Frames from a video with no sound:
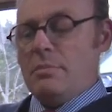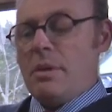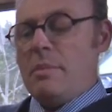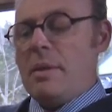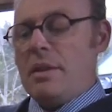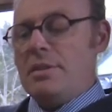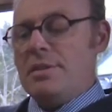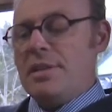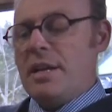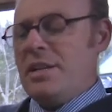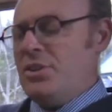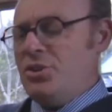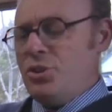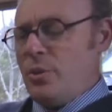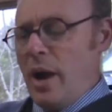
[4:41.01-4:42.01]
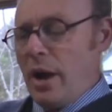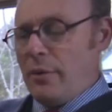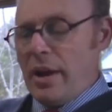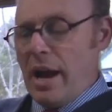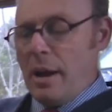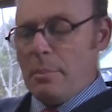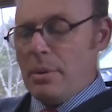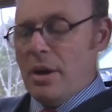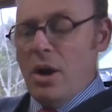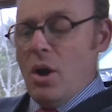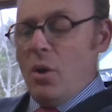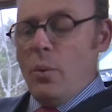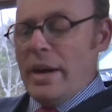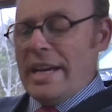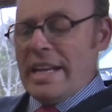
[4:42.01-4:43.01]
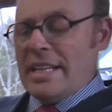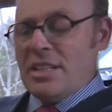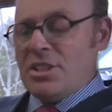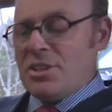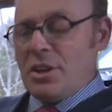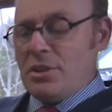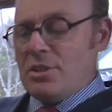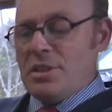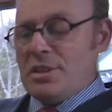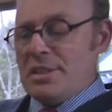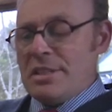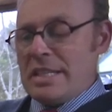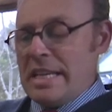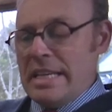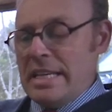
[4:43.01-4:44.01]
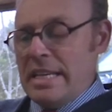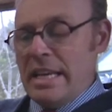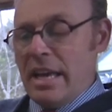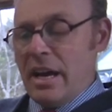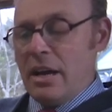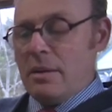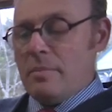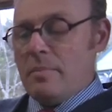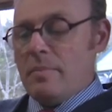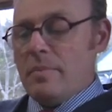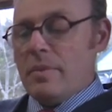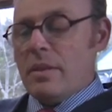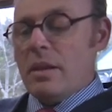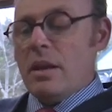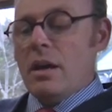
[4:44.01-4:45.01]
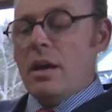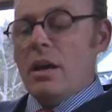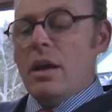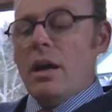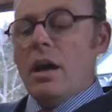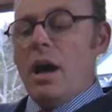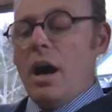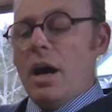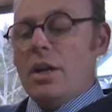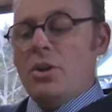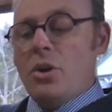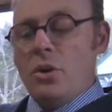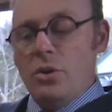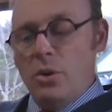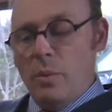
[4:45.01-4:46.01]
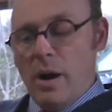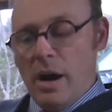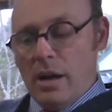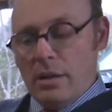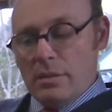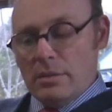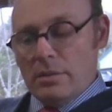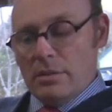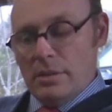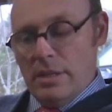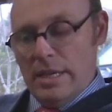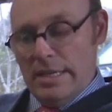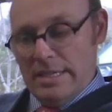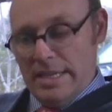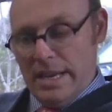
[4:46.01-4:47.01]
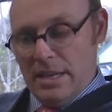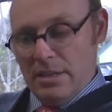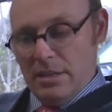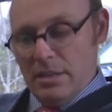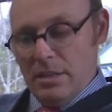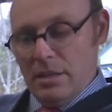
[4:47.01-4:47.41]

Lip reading: my mother said. "And do hurry up. We're getting soaked to the skin here." "I know you are," he said.